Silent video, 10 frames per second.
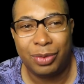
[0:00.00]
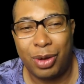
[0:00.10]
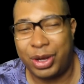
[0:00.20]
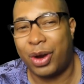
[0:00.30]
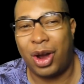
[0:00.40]

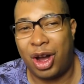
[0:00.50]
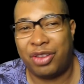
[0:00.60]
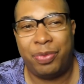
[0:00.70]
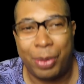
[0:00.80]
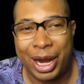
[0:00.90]
Well, you're
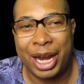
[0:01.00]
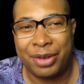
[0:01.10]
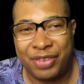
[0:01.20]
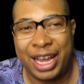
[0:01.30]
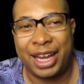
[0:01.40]

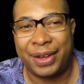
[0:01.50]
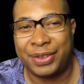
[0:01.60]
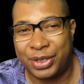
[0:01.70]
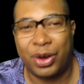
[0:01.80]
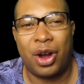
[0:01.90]
off-brand
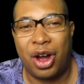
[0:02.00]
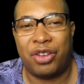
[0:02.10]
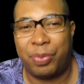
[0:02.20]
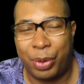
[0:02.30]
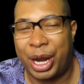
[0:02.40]
Vans. You're
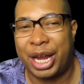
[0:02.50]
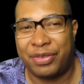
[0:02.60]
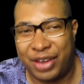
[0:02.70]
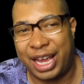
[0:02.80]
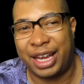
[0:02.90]

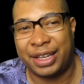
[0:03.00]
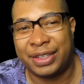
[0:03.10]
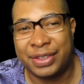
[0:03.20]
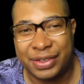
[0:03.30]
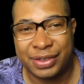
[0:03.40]
off-brand
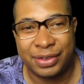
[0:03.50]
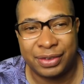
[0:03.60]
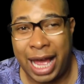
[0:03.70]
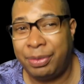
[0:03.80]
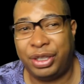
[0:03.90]
Vans.
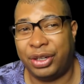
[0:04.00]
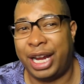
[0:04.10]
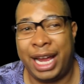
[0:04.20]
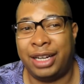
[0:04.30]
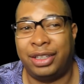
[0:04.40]
I'm
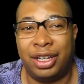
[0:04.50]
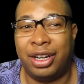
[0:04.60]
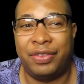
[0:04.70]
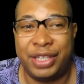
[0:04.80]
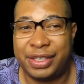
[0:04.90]
sure Anna
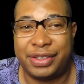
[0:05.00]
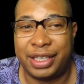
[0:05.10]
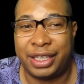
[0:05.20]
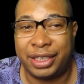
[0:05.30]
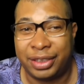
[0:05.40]
loved this
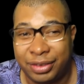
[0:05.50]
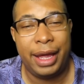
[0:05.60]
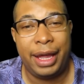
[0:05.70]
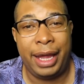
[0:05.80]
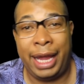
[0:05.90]
scene.
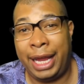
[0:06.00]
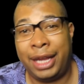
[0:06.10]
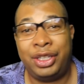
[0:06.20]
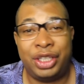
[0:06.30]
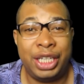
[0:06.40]

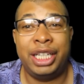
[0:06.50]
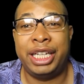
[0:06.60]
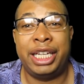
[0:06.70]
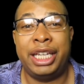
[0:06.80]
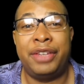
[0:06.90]
And she
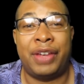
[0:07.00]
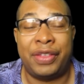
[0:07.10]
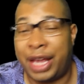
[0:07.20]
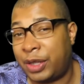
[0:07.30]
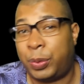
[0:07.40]
leave,
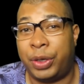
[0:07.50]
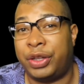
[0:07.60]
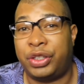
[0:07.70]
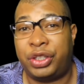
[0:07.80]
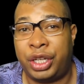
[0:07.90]
and that's
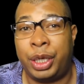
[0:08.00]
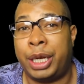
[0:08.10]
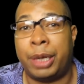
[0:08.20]
where the shit